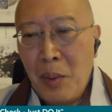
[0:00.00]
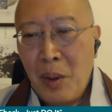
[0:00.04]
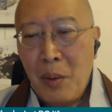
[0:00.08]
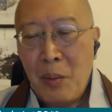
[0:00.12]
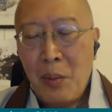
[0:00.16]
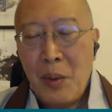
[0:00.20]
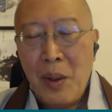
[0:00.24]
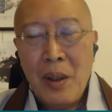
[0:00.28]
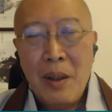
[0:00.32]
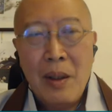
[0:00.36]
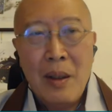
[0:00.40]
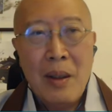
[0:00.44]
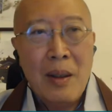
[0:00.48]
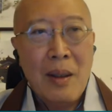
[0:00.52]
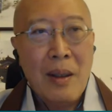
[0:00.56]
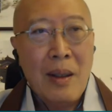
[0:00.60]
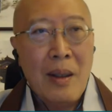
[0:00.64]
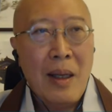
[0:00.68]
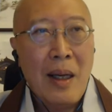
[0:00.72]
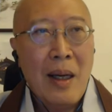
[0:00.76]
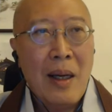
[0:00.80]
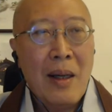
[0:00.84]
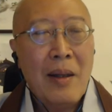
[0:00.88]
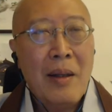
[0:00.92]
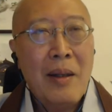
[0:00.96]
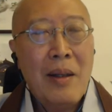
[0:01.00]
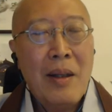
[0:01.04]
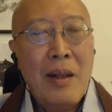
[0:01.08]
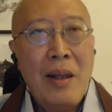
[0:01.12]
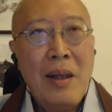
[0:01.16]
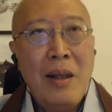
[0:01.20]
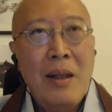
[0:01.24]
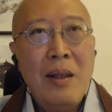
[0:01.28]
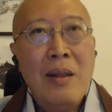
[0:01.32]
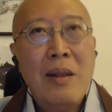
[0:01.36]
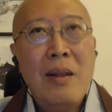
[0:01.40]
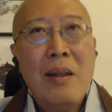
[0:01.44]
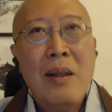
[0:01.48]
But when there are
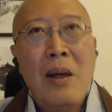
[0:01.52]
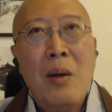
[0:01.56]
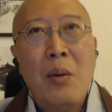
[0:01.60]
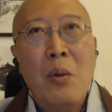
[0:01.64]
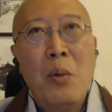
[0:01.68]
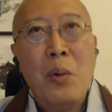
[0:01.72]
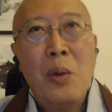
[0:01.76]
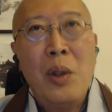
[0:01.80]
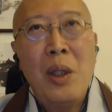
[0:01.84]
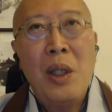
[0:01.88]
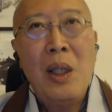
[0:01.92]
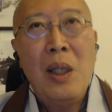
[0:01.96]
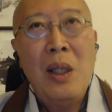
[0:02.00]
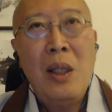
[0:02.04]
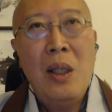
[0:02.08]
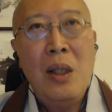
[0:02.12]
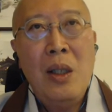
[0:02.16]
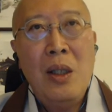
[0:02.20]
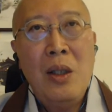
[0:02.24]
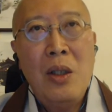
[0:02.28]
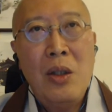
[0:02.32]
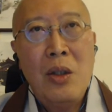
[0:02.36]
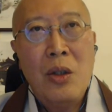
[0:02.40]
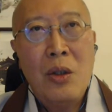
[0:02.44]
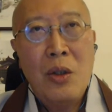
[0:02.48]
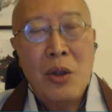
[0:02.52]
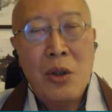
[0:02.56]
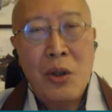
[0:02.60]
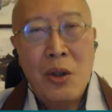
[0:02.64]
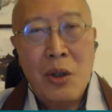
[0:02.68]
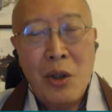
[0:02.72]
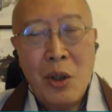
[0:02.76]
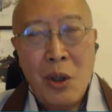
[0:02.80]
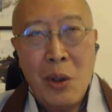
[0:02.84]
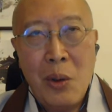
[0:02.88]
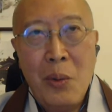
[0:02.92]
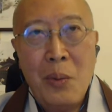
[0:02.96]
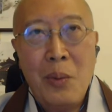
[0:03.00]
things that we
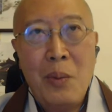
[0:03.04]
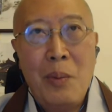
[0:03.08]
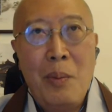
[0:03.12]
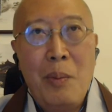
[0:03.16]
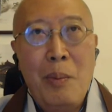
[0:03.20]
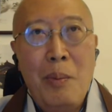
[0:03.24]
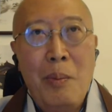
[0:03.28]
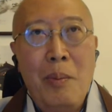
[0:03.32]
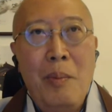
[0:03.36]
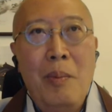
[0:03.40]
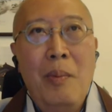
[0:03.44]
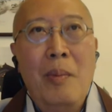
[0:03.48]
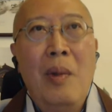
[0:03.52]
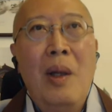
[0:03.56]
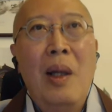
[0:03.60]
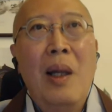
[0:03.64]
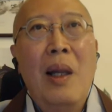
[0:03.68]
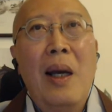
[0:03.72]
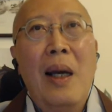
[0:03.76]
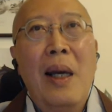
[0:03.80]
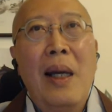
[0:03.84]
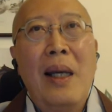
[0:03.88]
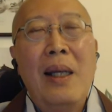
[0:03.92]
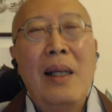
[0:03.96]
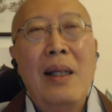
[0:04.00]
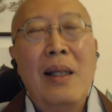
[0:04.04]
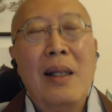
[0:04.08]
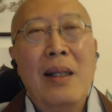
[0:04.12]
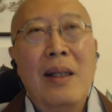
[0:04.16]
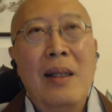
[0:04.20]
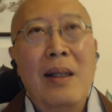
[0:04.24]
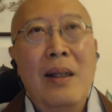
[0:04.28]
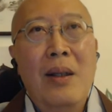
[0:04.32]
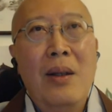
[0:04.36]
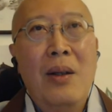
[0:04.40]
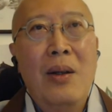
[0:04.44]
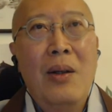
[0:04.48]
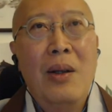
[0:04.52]
don't like
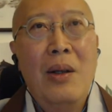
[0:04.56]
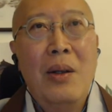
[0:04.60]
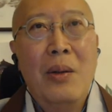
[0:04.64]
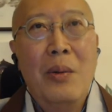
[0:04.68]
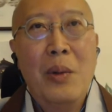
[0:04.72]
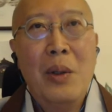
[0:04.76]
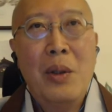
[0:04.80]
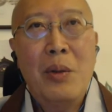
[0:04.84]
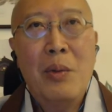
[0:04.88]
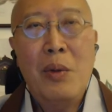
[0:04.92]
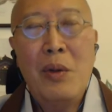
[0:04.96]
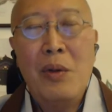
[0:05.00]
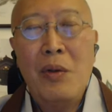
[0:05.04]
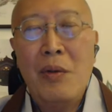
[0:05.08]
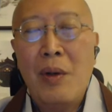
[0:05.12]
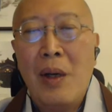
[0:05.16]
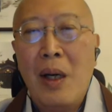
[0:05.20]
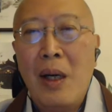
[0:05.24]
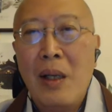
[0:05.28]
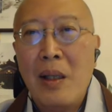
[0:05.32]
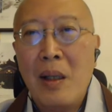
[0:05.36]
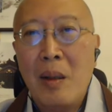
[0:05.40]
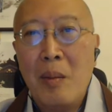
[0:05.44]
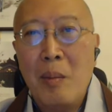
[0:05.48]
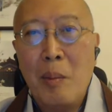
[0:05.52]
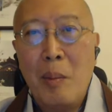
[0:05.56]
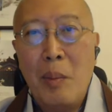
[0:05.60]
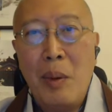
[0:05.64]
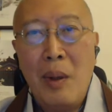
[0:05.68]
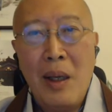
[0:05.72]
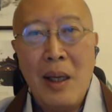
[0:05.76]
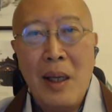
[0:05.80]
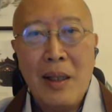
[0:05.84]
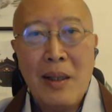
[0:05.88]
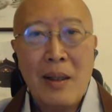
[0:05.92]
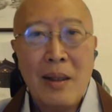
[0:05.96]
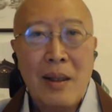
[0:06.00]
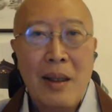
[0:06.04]
or which we find
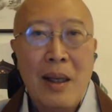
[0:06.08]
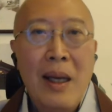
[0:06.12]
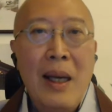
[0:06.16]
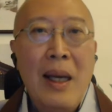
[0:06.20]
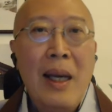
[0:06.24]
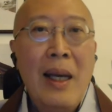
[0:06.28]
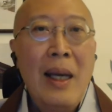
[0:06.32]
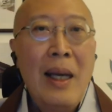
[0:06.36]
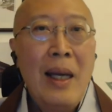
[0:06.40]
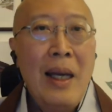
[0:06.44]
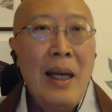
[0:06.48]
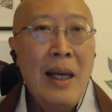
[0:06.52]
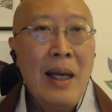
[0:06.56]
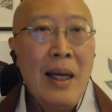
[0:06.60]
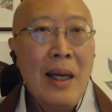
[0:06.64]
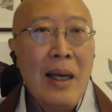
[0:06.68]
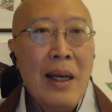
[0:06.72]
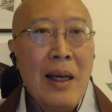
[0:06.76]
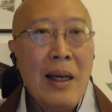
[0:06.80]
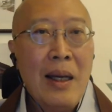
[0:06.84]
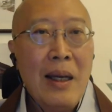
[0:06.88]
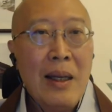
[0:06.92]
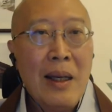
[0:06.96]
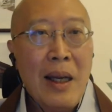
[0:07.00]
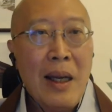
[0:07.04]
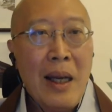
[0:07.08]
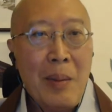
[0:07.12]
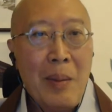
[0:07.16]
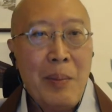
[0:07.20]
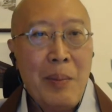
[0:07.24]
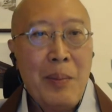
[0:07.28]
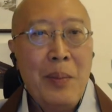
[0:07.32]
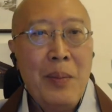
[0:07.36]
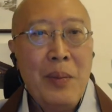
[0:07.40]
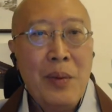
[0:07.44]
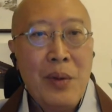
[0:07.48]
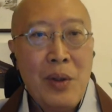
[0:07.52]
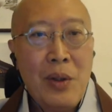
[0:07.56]
unpleasant and
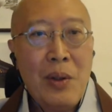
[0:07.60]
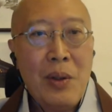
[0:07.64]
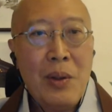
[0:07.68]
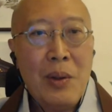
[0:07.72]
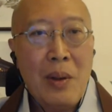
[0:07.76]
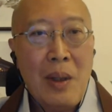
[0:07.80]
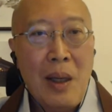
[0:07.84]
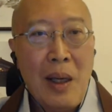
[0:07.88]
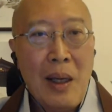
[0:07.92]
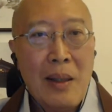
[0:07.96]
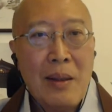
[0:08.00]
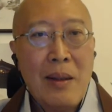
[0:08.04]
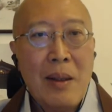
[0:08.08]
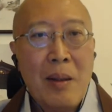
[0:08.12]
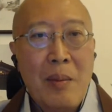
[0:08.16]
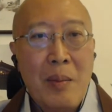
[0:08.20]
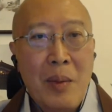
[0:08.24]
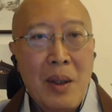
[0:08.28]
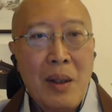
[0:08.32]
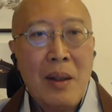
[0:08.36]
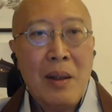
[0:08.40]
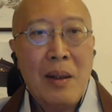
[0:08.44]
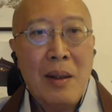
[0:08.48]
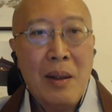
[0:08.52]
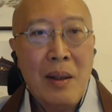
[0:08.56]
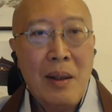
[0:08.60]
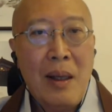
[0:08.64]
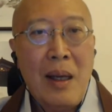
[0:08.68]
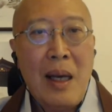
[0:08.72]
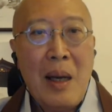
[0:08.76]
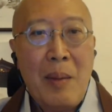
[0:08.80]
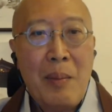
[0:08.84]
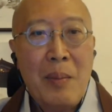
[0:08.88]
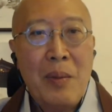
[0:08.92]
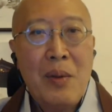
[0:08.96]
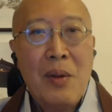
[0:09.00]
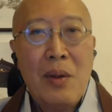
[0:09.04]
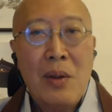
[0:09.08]
something
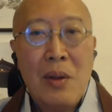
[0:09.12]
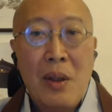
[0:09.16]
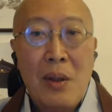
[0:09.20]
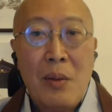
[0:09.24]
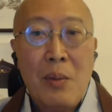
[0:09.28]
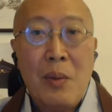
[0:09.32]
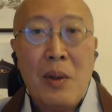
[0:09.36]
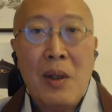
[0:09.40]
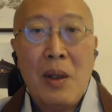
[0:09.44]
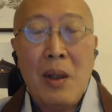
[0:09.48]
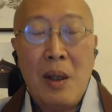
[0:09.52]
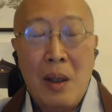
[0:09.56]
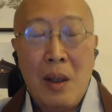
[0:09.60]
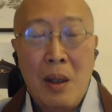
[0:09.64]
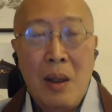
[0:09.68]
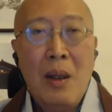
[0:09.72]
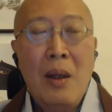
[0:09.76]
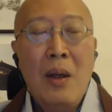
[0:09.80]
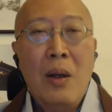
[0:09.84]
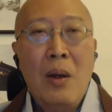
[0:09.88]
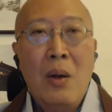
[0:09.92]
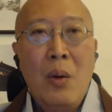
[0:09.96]
happens to us, we think,